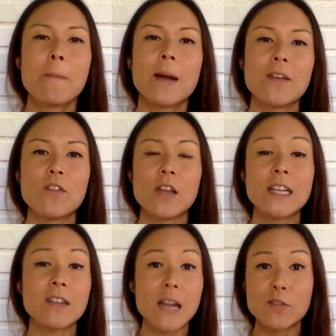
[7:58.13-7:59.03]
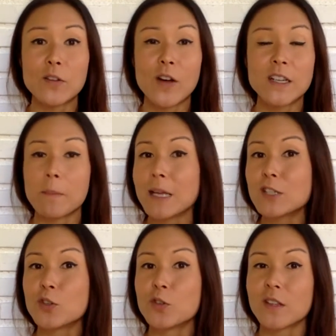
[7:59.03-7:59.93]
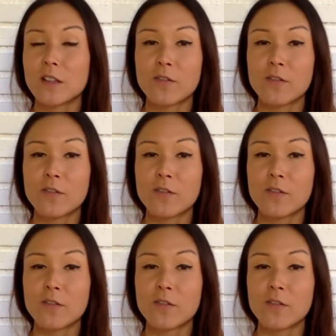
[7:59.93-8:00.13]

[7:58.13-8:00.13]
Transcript: but if it doesn't have the fundamentals and the